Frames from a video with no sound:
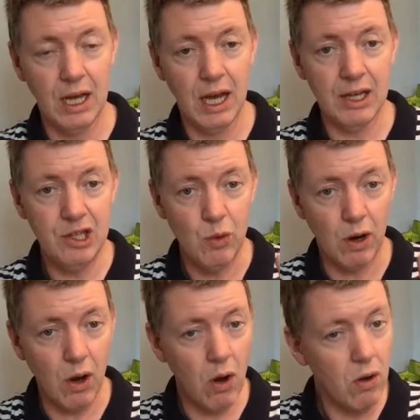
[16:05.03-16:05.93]
And you are
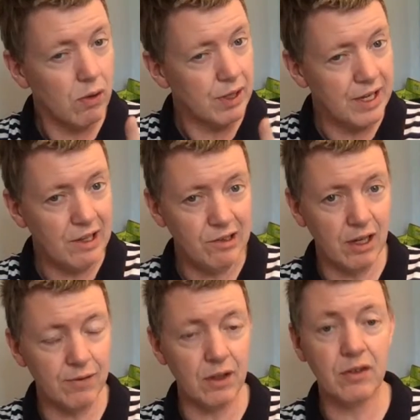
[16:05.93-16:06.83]
all guilty
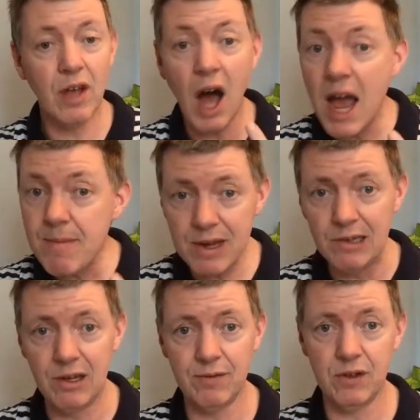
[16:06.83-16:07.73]
of this. I'm
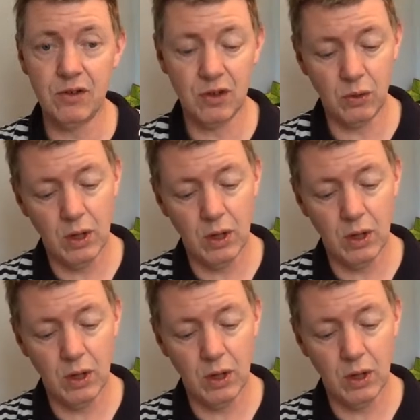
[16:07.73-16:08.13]
guilty of this too.